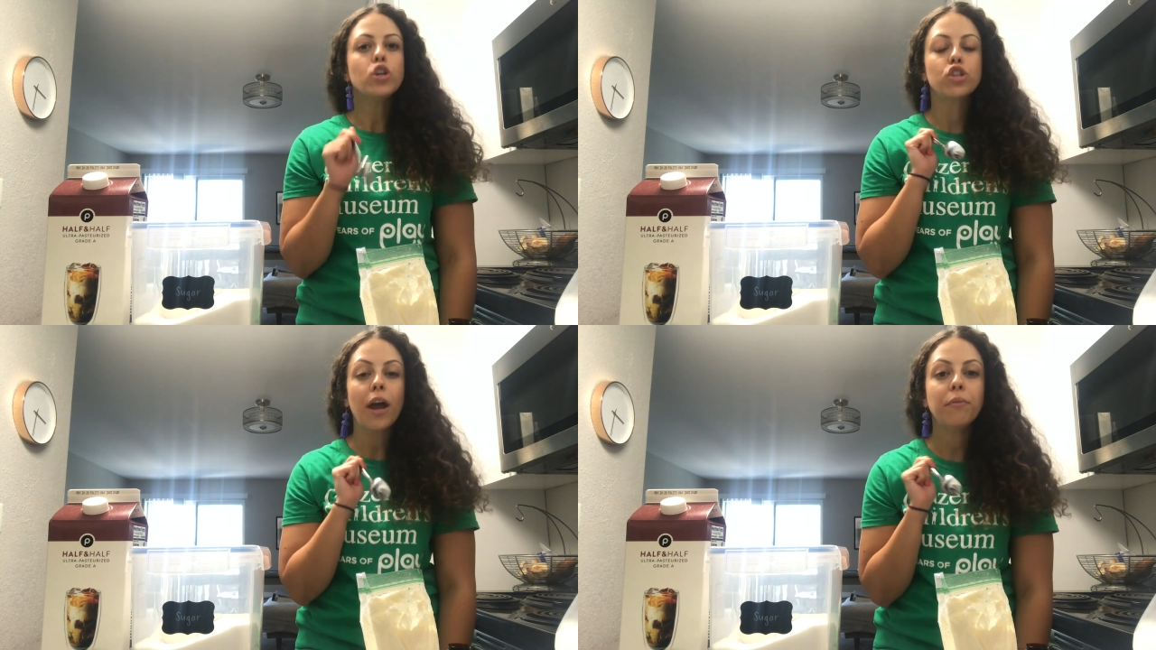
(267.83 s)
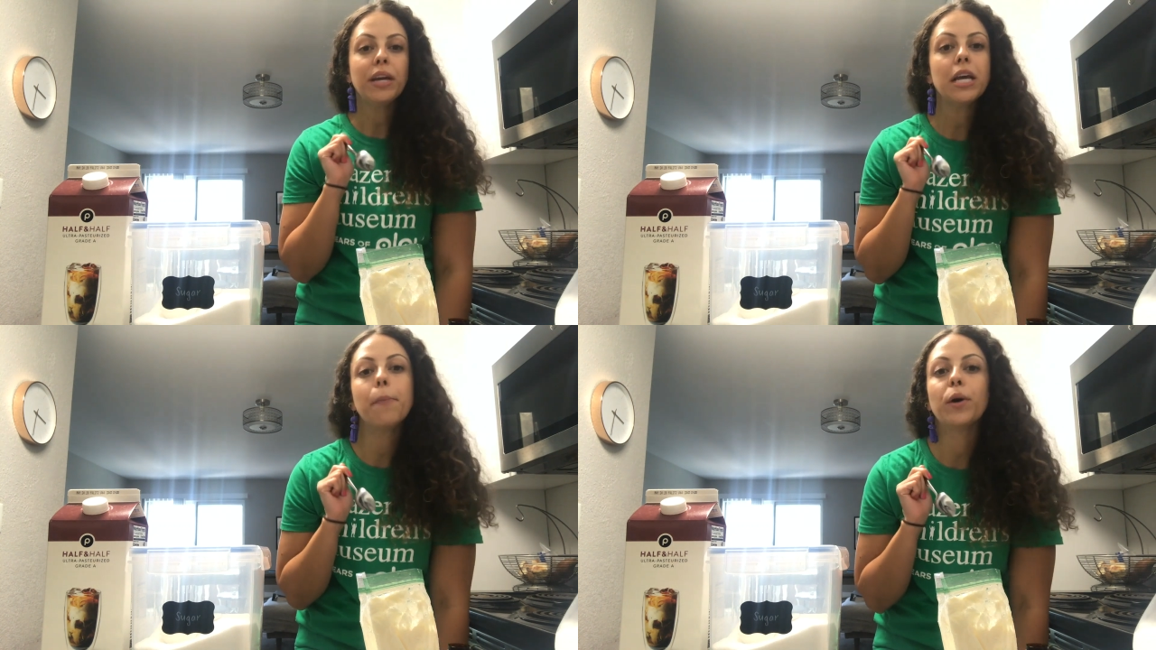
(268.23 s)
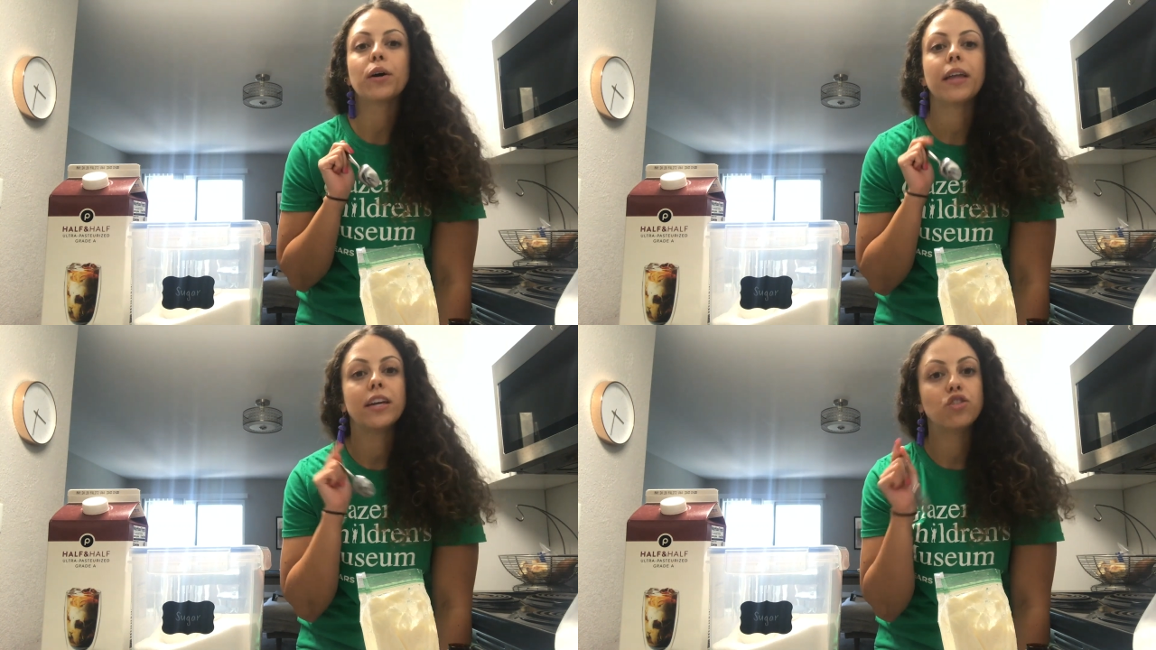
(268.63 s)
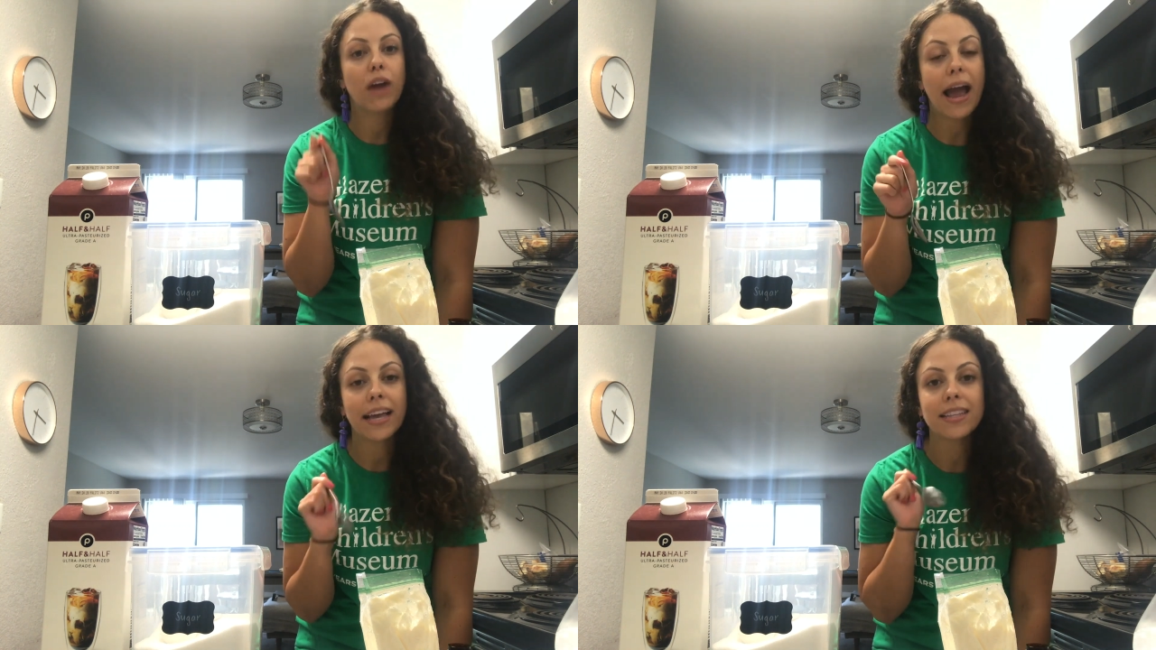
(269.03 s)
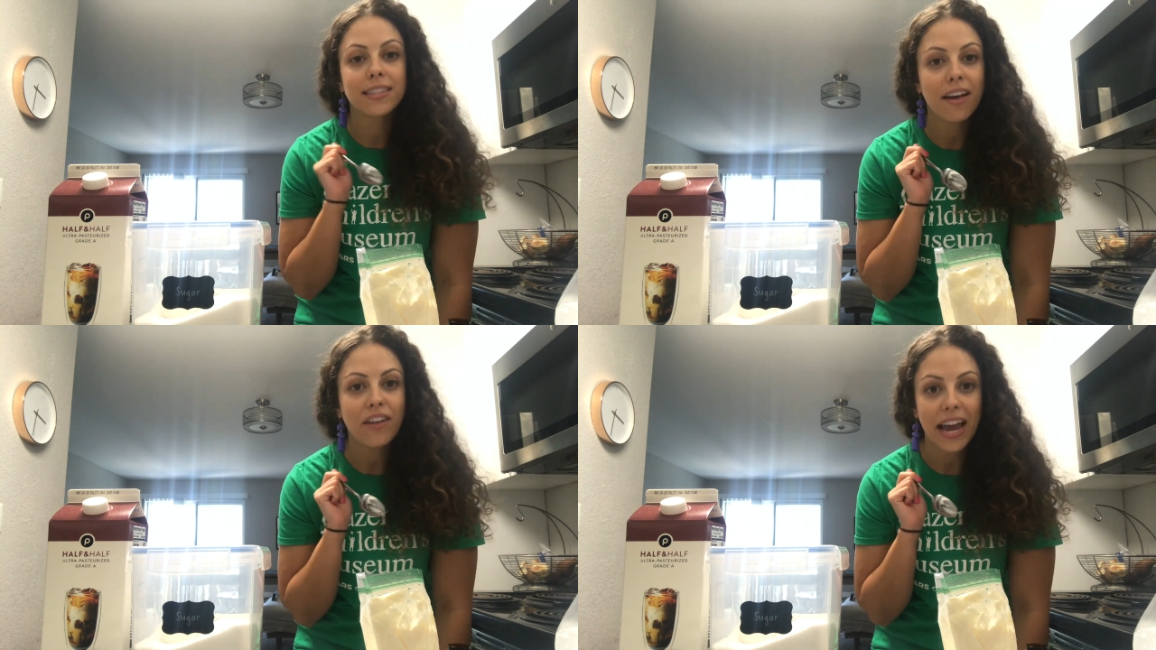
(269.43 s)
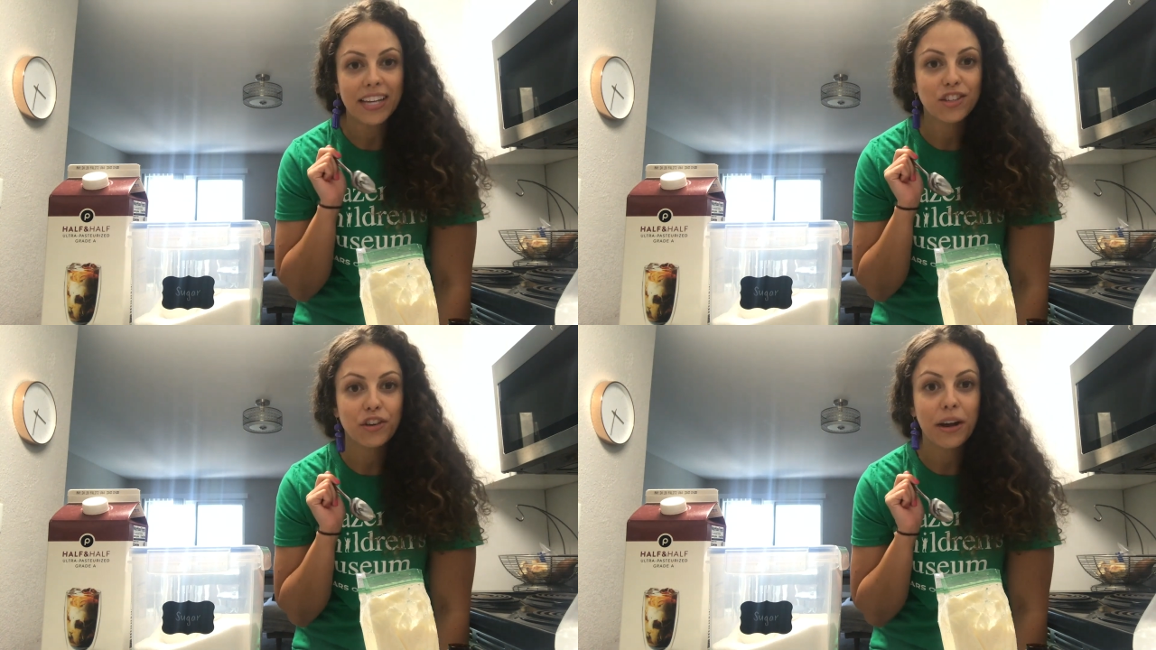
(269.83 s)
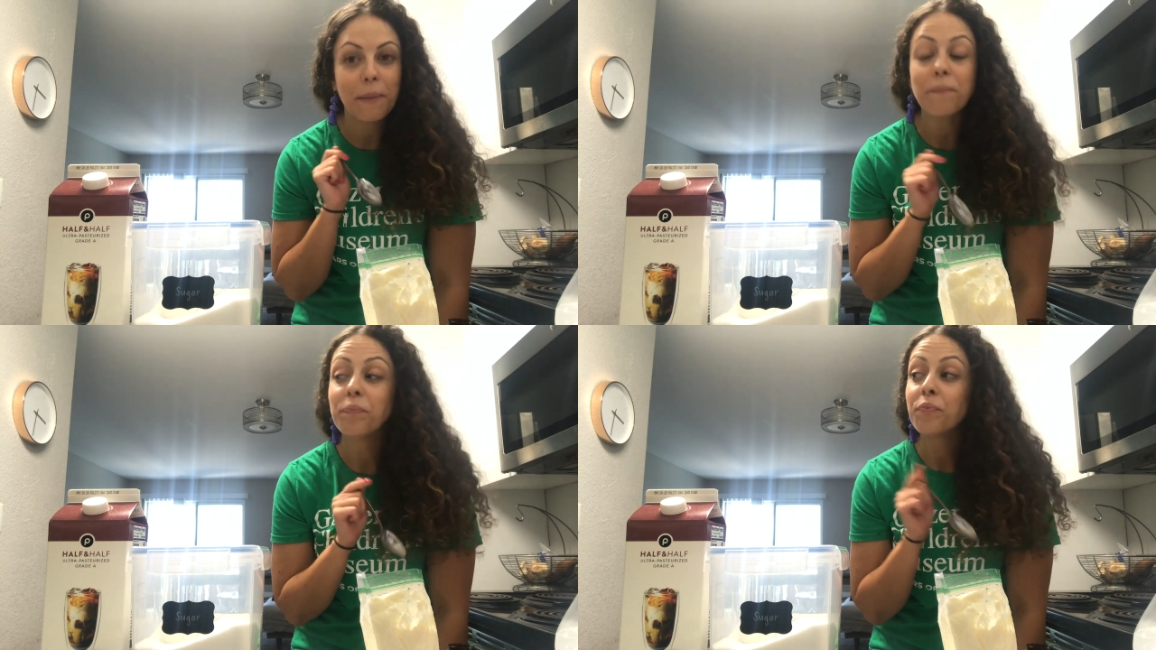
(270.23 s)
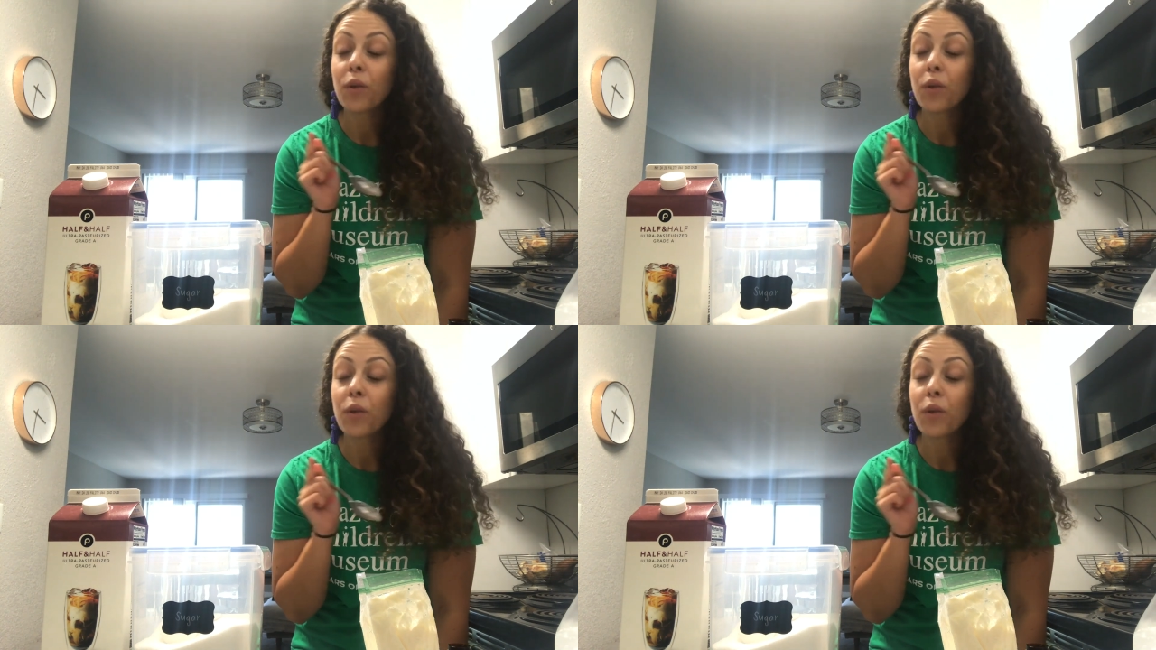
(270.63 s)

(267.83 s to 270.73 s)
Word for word: try reading a book like Dragons Love Ice Cream